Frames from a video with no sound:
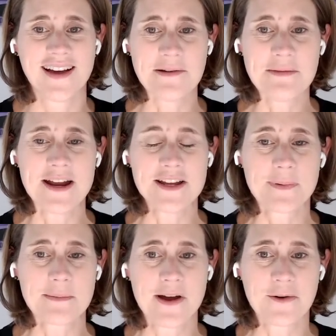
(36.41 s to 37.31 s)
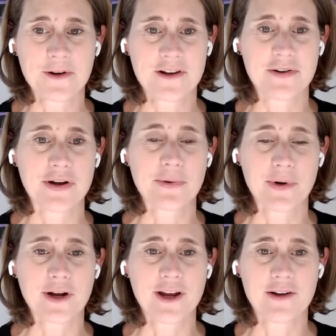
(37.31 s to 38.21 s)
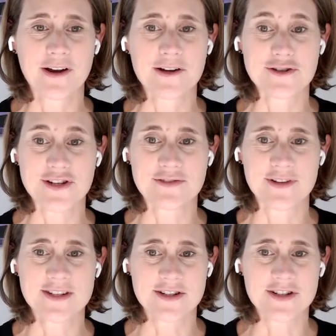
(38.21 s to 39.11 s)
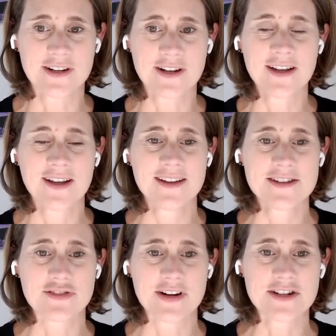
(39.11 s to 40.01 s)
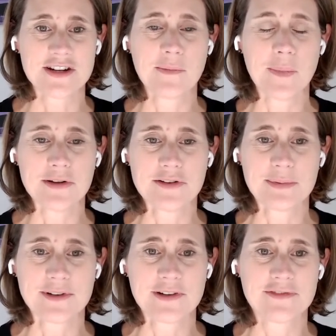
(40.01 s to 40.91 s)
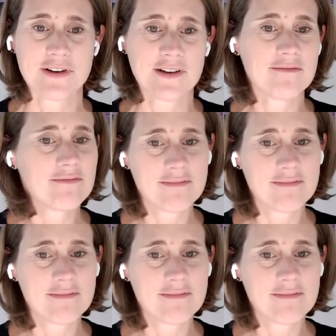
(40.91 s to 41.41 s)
I mean, I spent my whole career working on energy transition, stretching multiple different